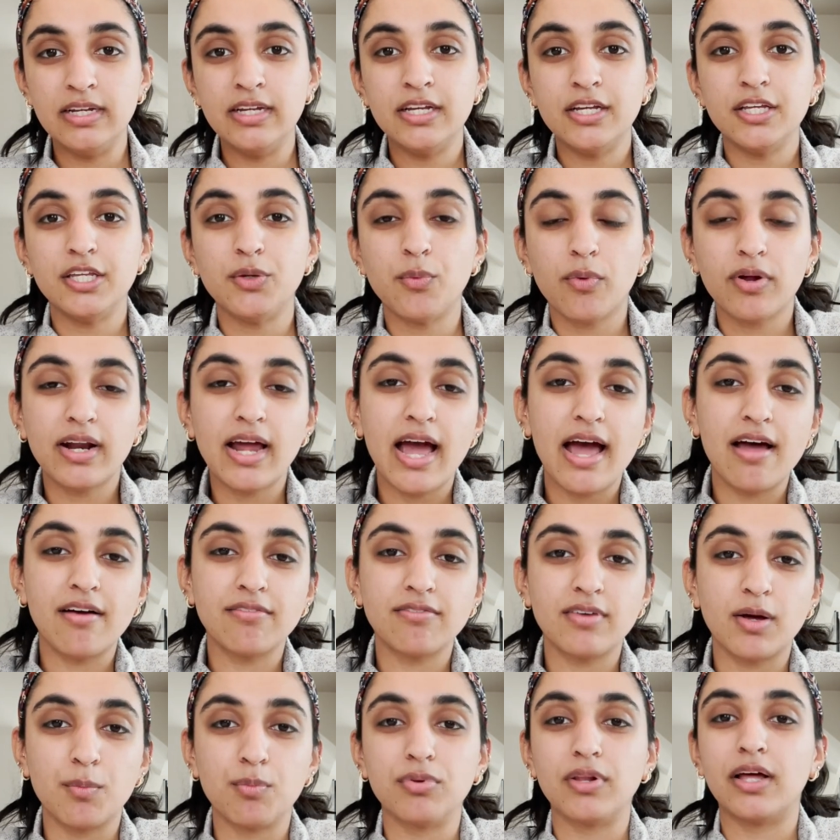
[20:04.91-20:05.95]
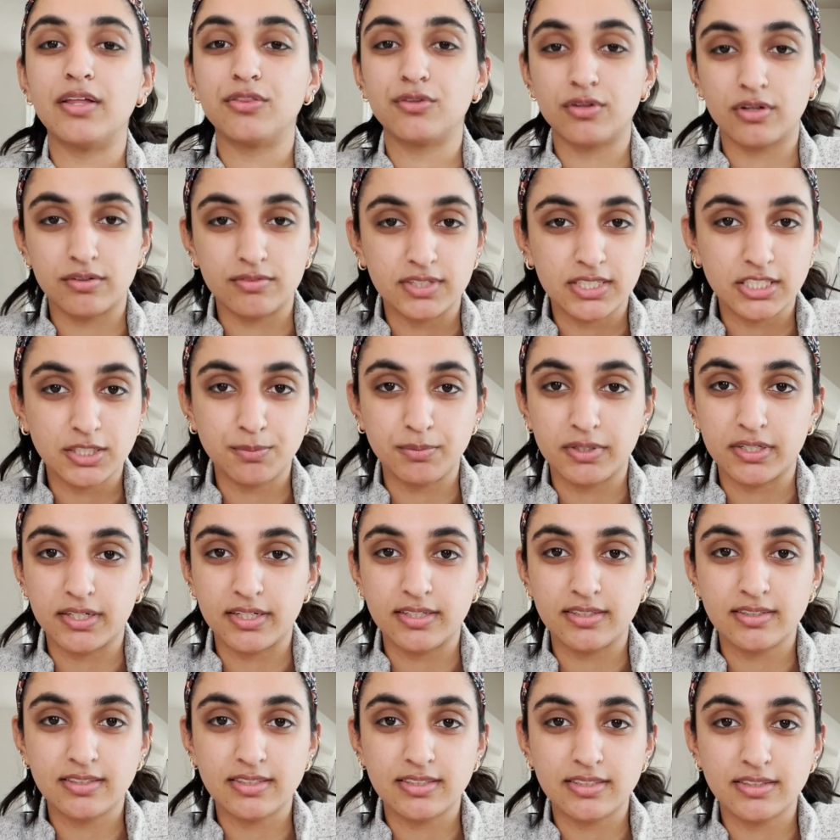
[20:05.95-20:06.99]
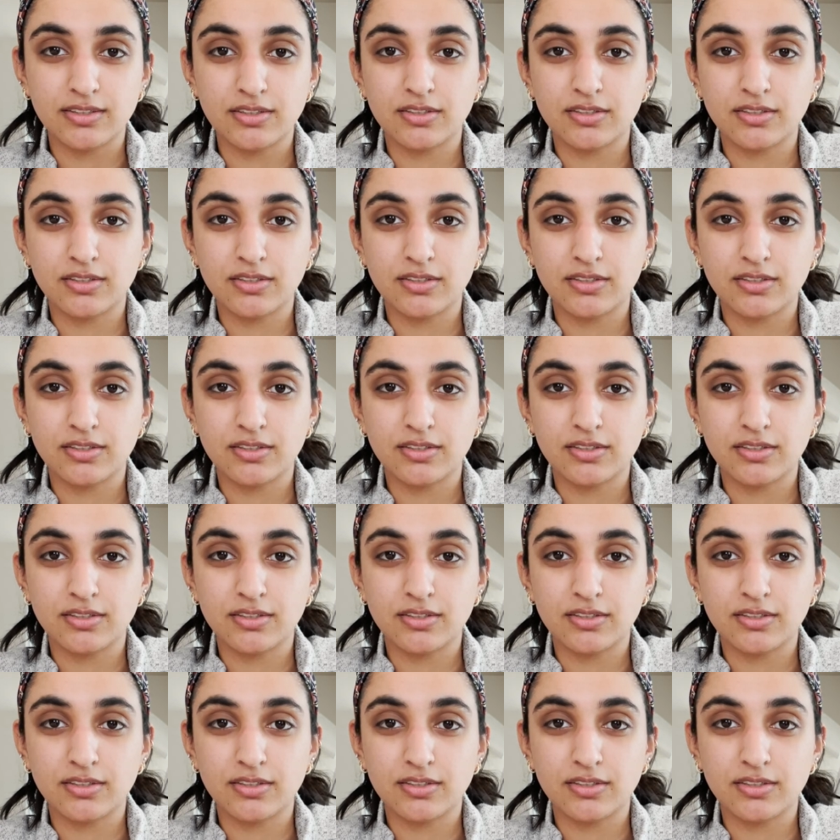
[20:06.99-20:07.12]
you want to have a plethora of experiences.